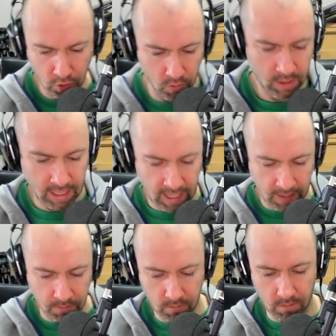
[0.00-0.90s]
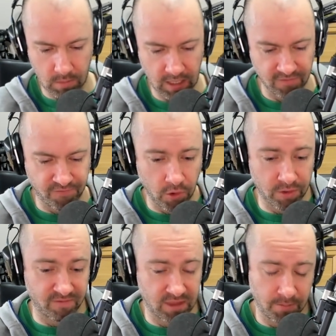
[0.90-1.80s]
So um,
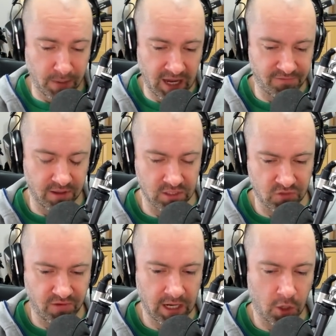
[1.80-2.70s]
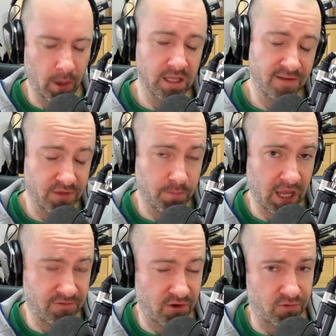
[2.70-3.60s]
for the benefit, just very quickly, for the
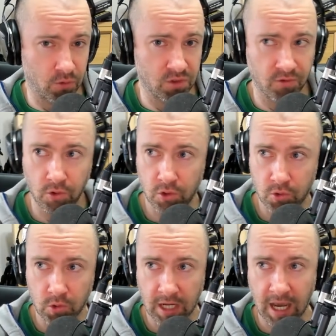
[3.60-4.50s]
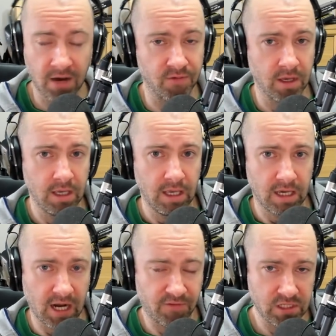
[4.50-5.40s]
benefit of those of you who don't have
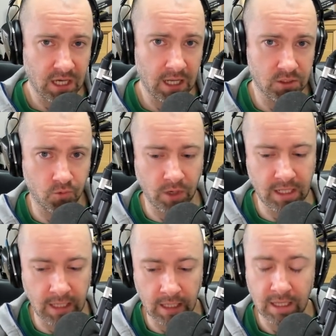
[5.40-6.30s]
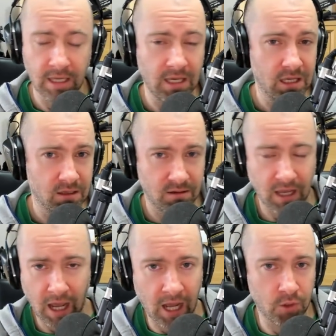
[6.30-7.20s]
graphics cards already,
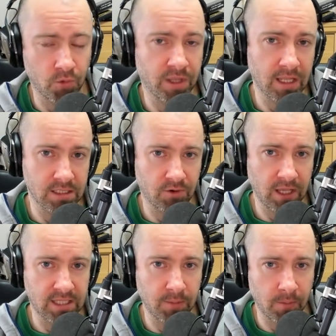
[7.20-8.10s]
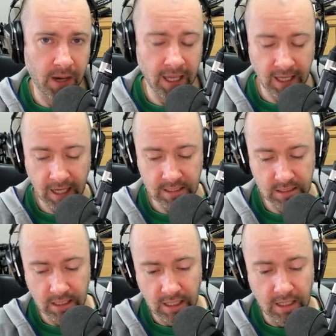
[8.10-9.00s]
I don't think it's the right time to buy,
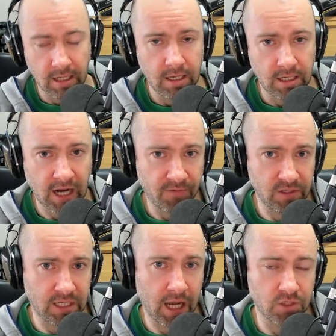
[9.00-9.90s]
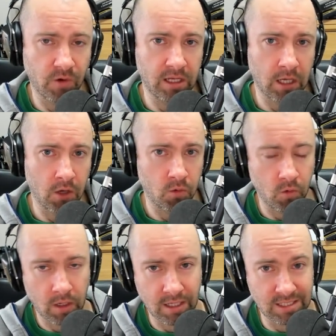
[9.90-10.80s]
guys. Graphics cards right
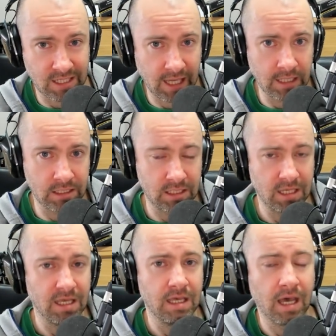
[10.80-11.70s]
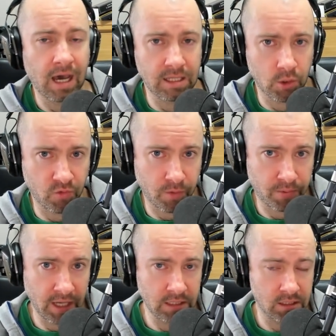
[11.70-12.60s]
now are scarce and they're
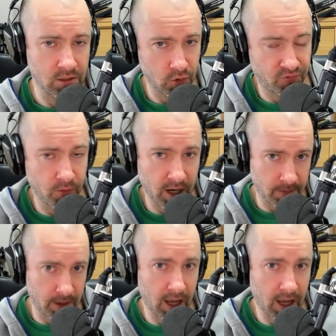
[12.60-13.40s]
overpriced, you know, from